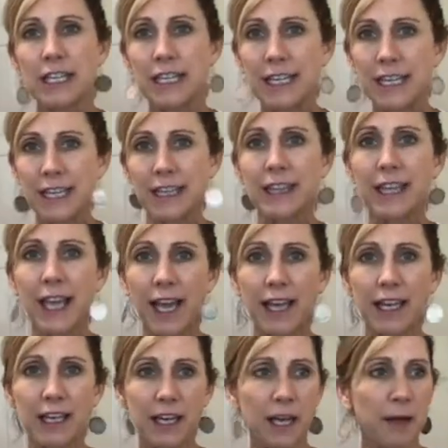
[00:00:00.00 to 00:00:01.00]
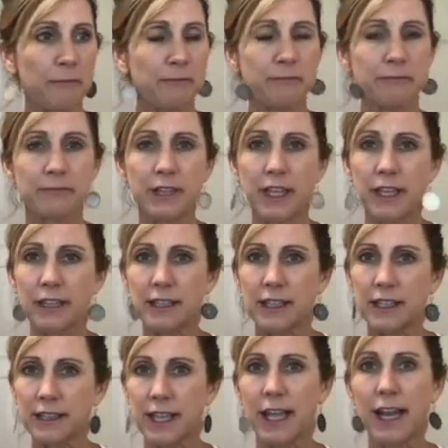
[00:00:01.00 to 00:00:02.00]
get that um,
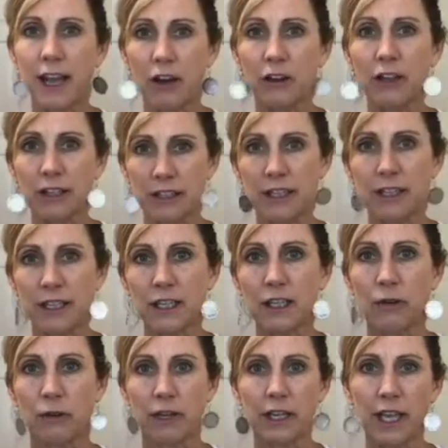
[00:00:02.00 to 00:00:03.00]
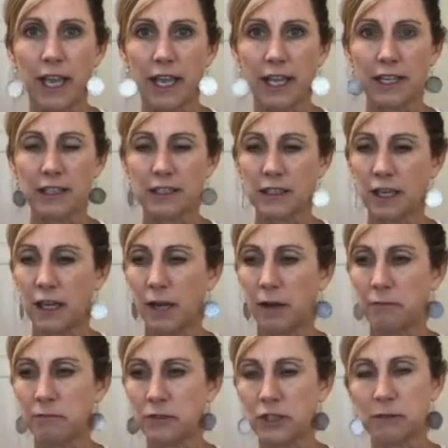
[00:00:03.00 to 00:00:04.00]
get that alkalinity going and
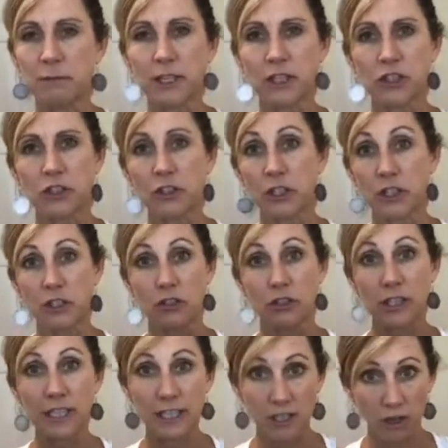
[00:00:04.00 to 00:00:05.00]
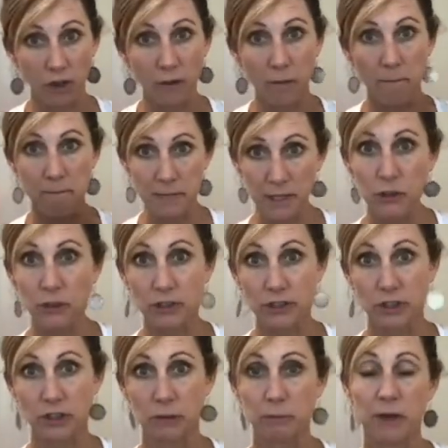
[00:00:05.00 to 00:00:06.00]
um, just make sure that you're getting all the minerals
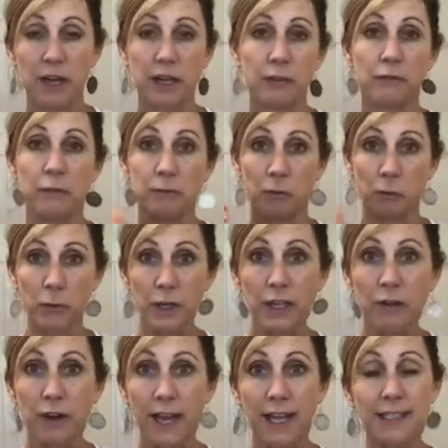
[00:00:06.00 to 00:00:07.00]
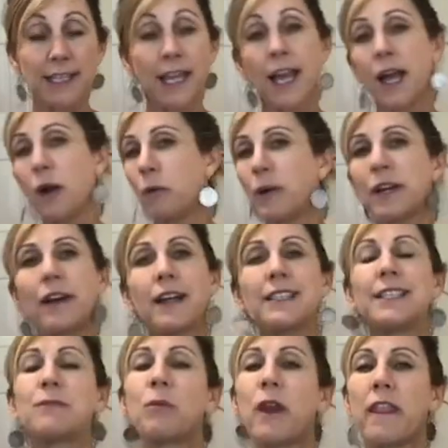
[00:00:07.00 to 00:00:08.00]
in your body from the wheatgrass. Wheatgrass
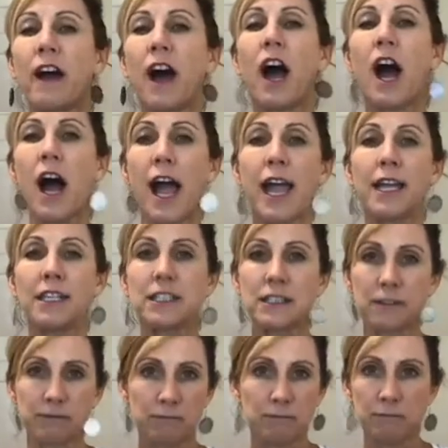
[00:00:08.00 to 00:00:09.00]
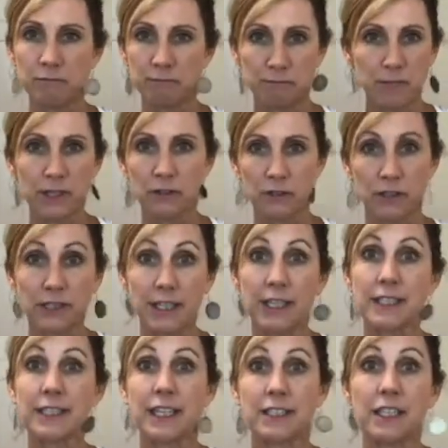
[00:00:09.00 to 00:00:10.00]
is one of the highest minerals and
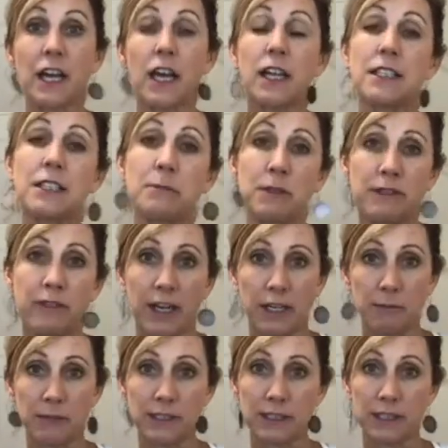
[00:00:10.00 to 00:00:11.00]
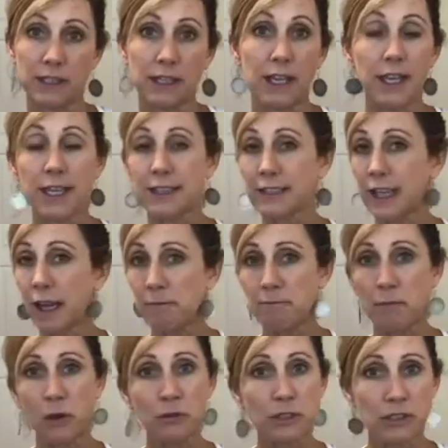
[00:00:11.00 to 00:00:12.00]
it's got tons of B vitamins in it. It's got
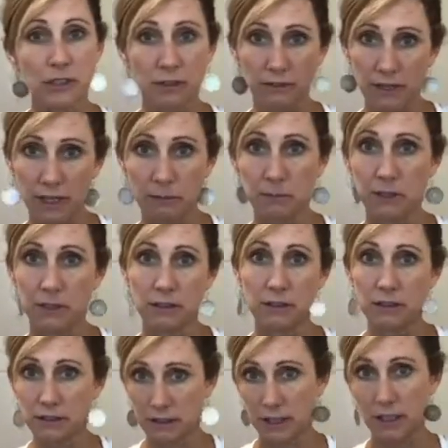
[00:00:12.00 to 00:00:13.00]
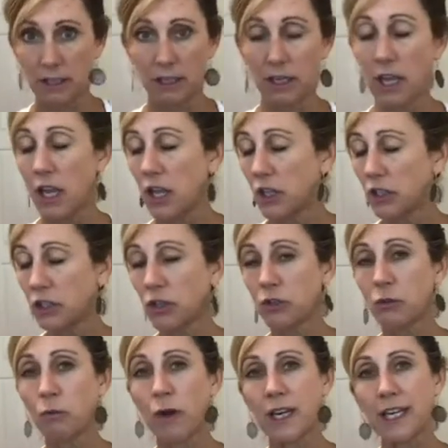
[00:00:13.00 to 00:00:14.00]
most of the vitamins in it. So
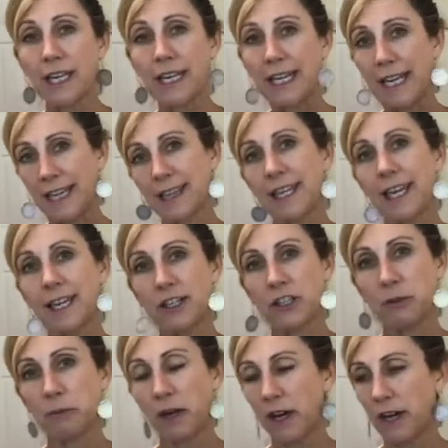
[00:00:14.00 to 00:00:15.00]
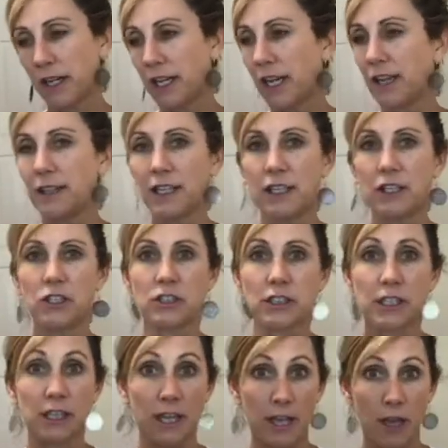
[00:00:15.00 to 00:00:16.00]
you want to get that in your body and then it's
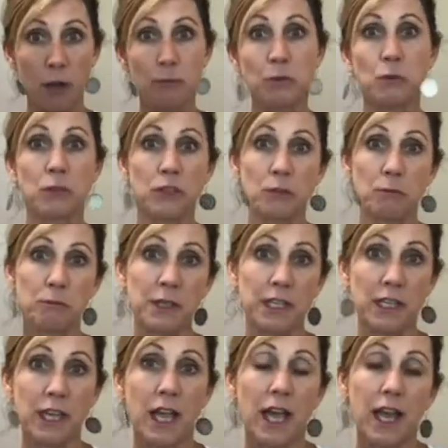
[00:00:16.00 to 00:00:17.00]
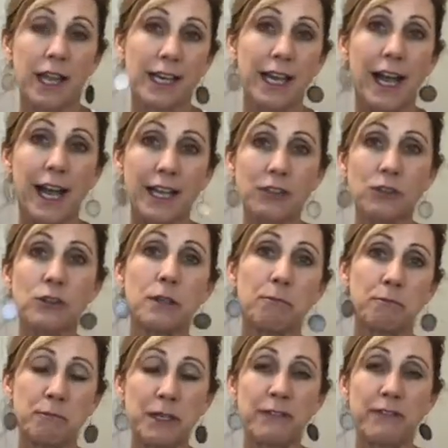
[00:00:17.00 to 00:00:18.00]
going to help you with your B. Like I do the
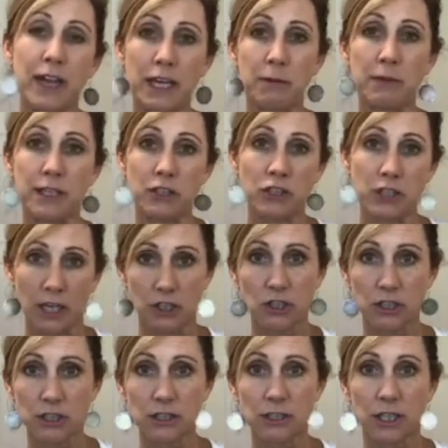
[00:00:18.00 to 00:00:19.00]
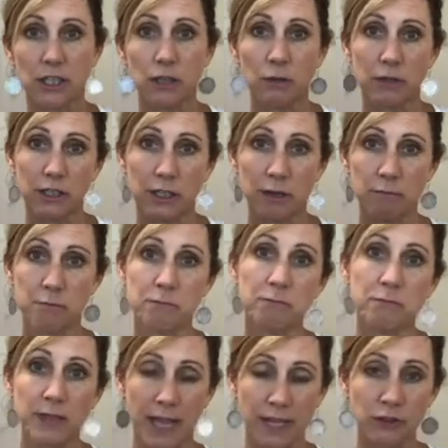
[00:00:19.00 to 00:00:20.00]
B vitamin injections. I go and get
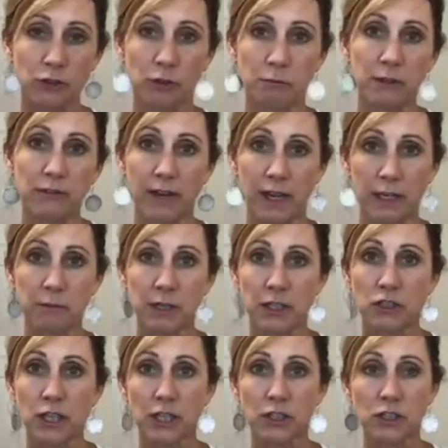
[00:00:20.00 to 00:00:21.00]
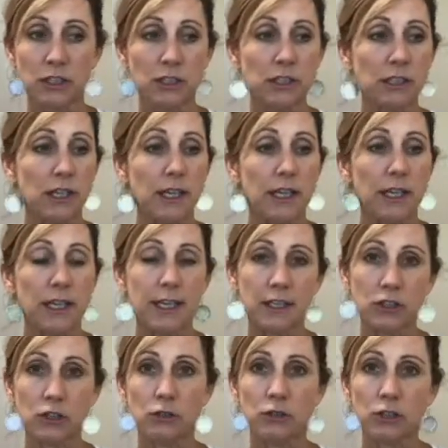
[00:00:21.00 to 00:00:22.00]
natural B vitamin injections
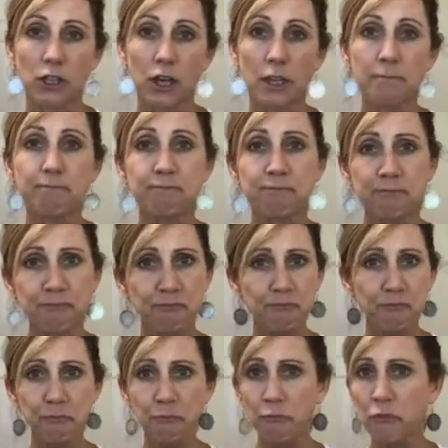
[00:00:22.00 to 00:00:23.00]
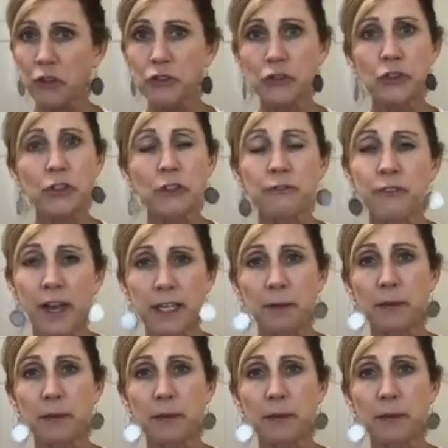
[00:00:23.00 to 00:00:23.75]
in Tucson. So you can find a